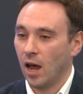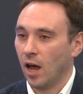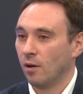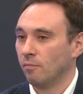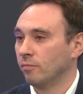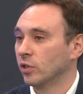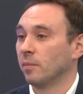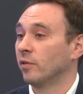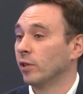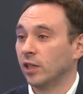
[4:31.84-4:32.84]
um,
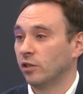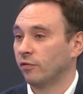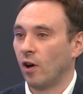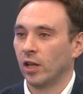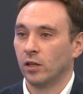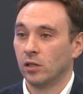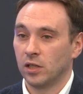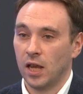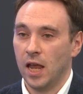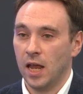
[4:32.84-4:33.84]
some of the religious
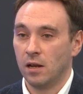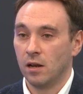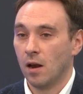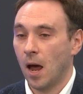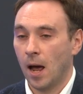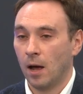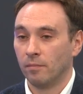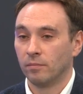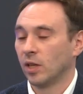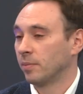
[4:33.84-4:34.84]
violence in
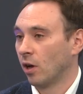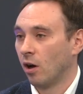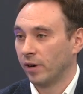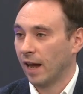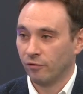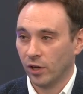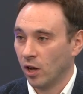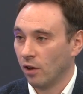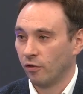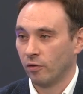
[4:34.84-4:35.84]
um, sub-Saharan
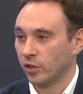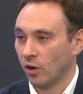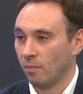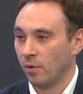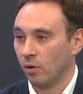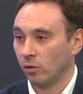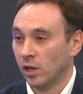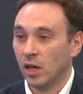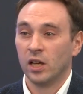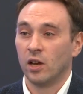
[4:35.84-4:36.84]
Africa, for example,
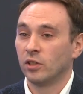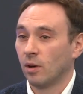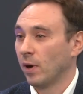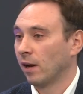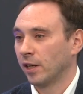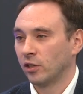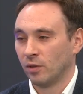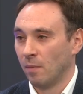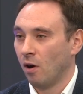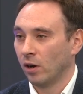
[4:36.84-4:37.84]
you know, somewhere like
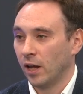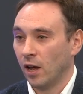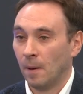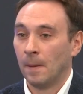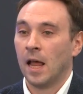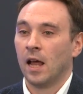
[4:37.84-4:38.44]
Somalia,